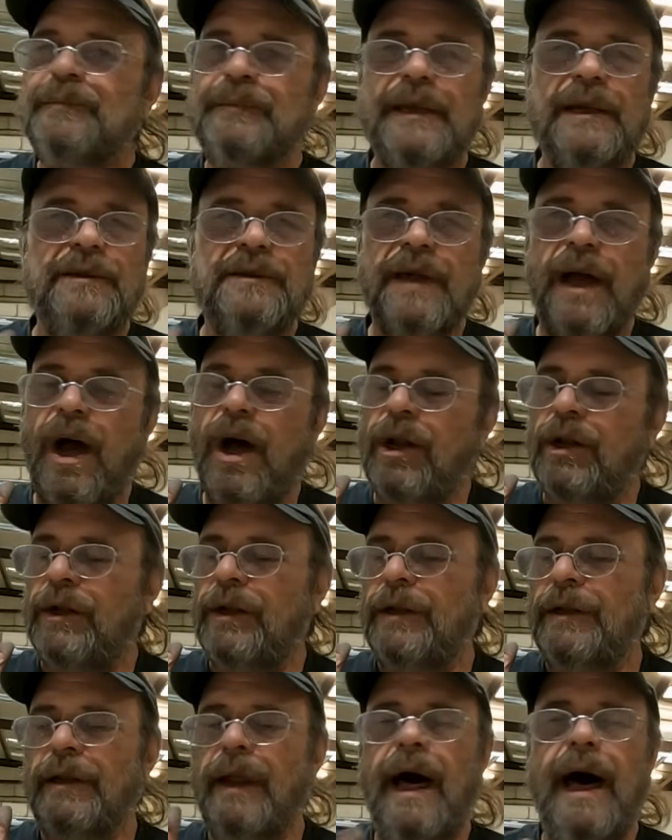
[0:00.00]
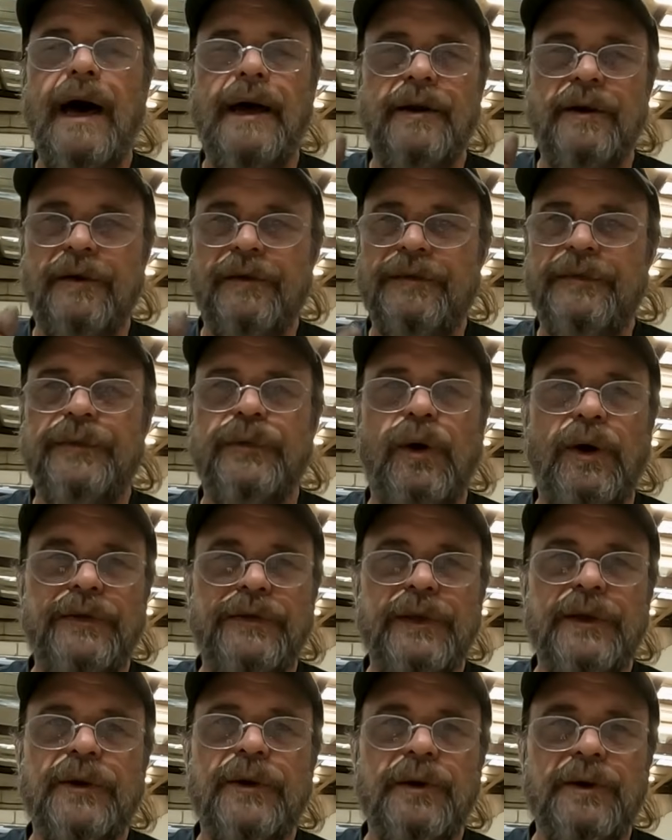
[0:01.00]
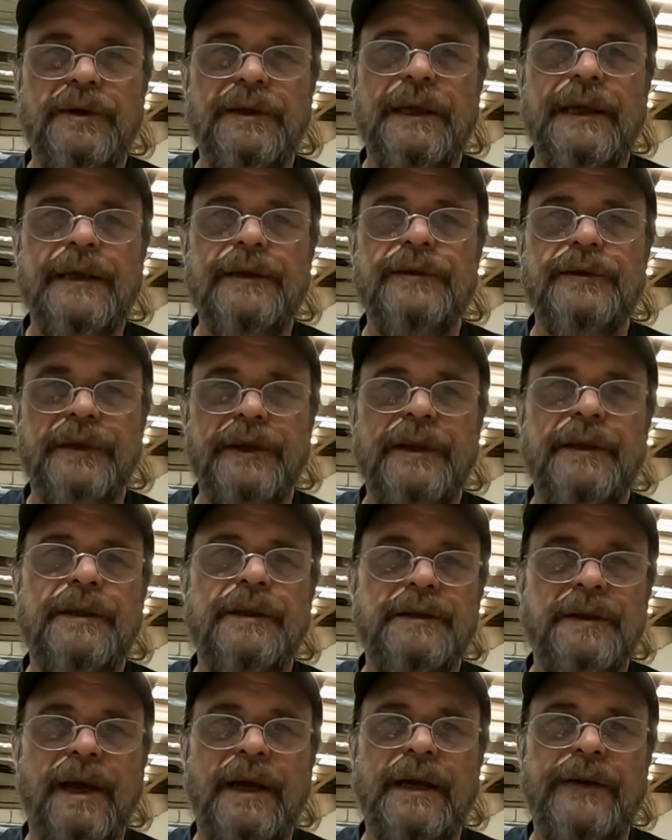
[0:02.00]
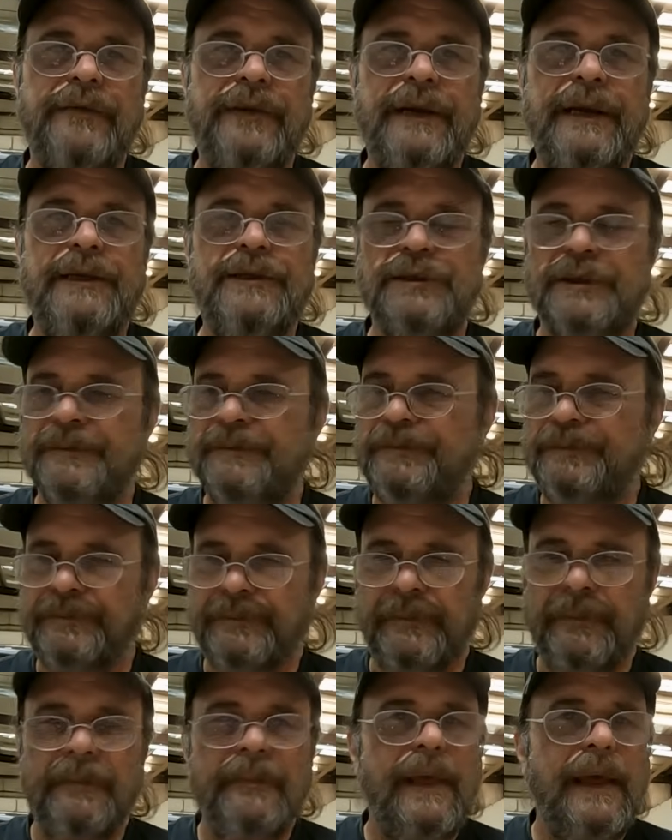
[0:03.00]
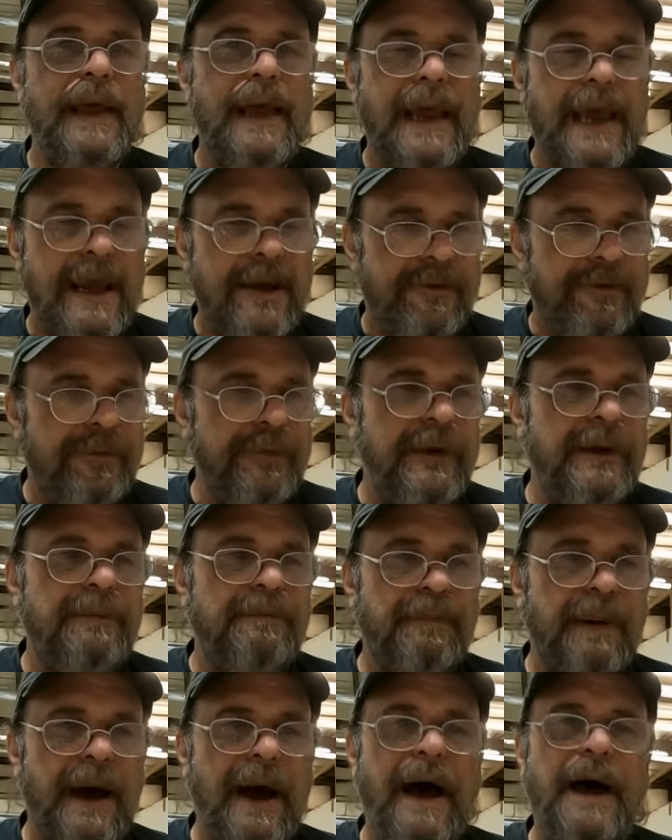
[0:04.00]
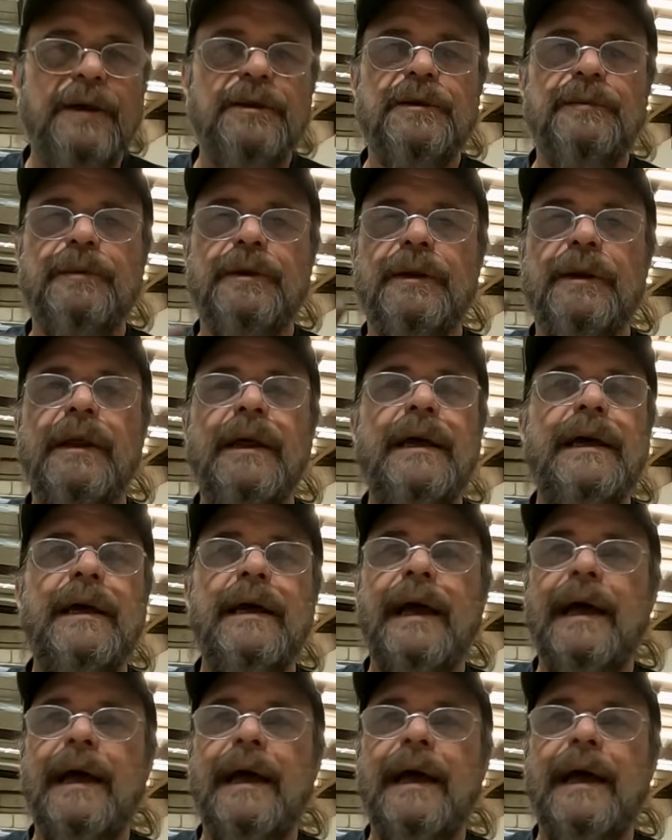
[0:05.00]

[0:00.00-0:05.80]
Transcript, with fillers: There's a lot of thought that goes into the design of an engine. Every possible